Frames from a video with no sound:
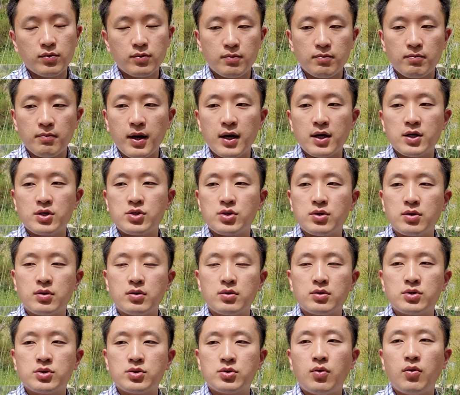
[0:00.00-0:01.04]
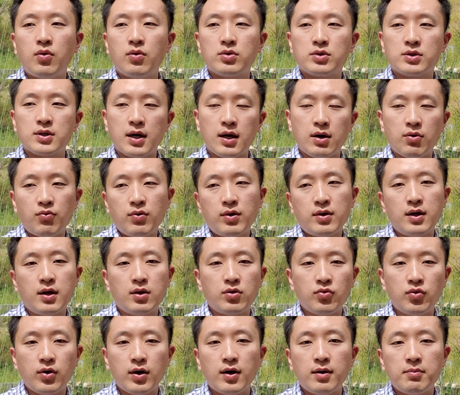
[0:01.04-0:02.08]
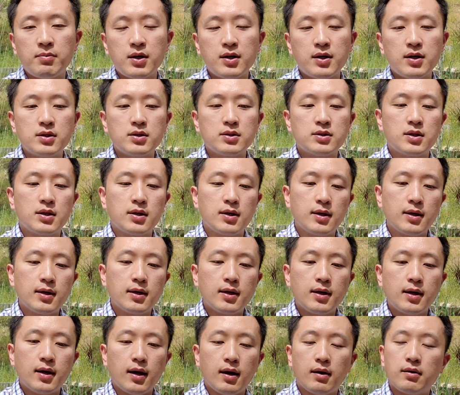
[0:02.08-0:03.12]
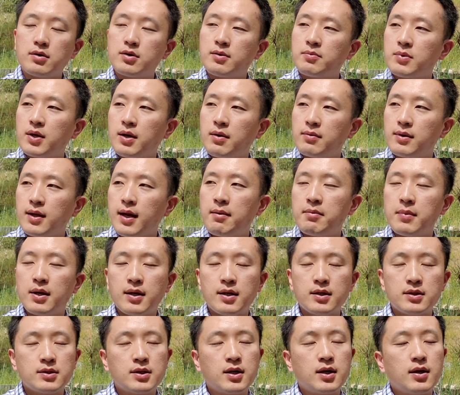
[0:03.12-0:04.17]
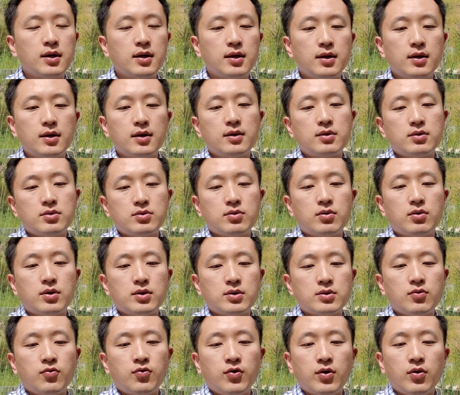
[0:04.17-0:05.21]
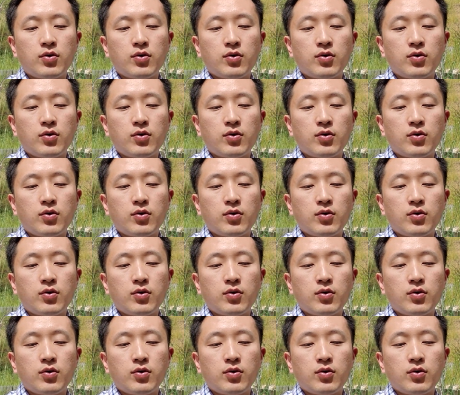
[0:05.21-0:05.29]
major stores are within 20 minutes and sometimes 10 minutes. So it's very